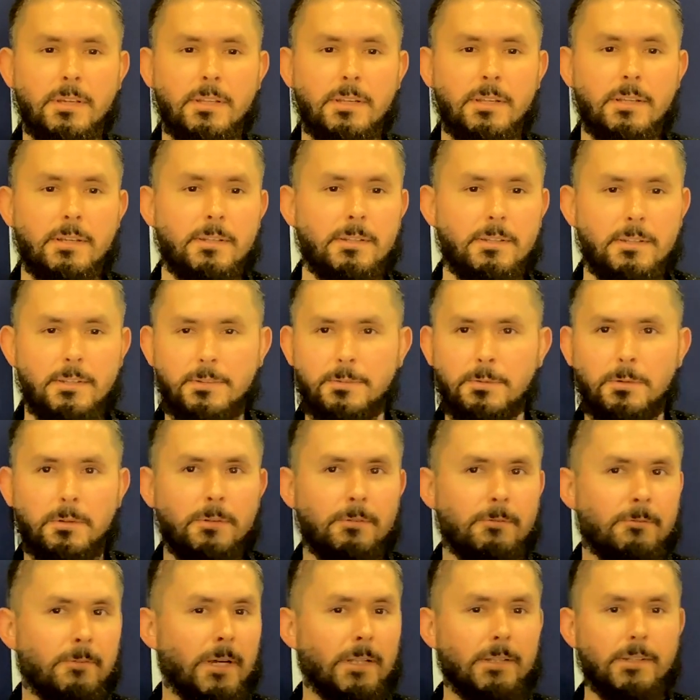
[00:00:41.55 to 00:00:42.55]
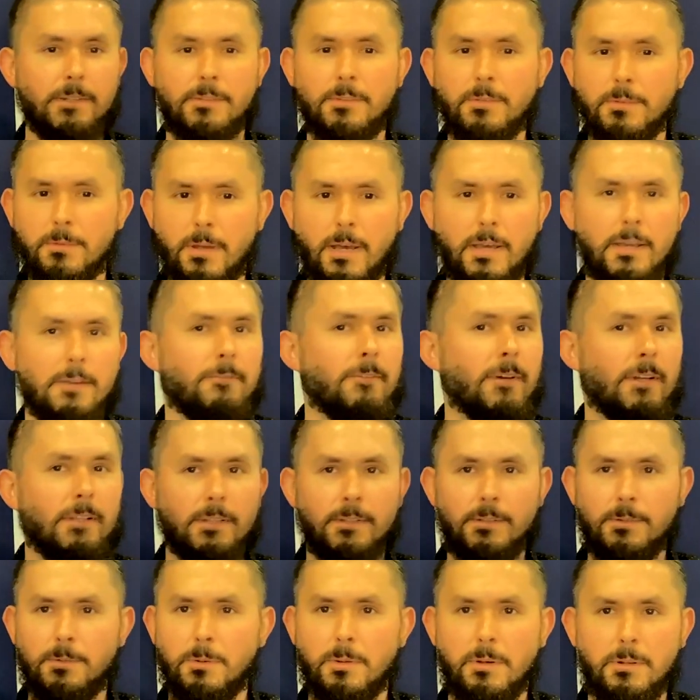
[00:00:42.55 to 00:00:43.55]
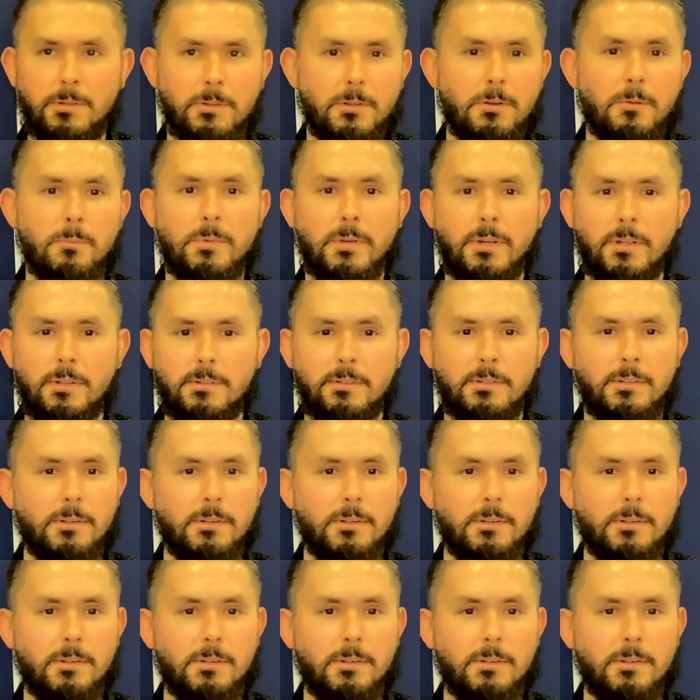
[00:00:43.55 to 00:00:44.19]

And, I, and it sort of fell into I fell into it a little bit.